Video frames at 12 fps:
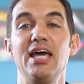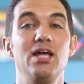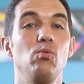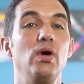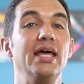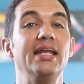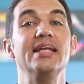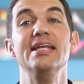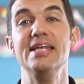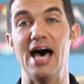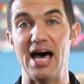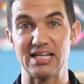and when
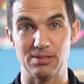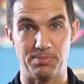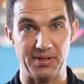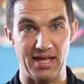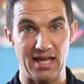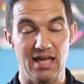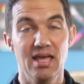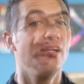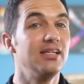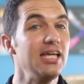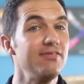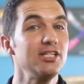not to play.
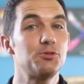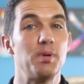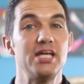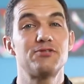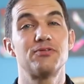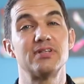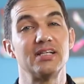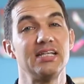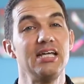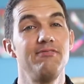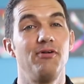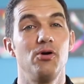Leaving space for the
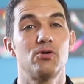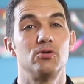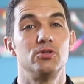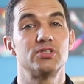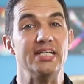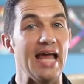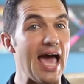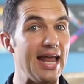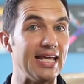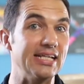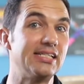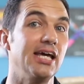lead vocals and
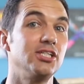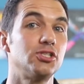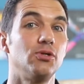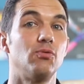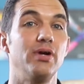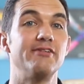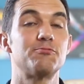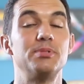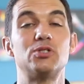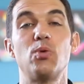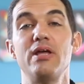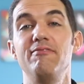adding intentional riffs
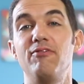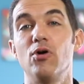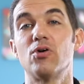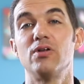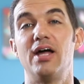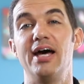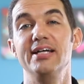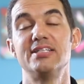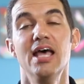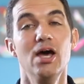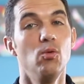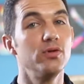between vocal lines
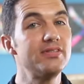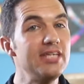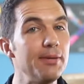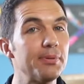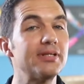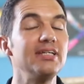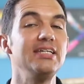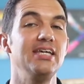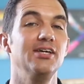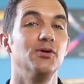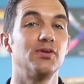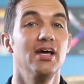will typically
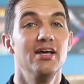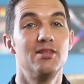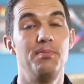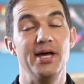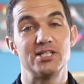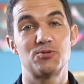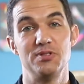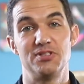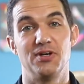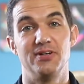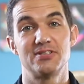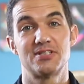yield the best
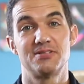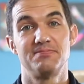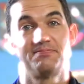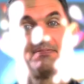results.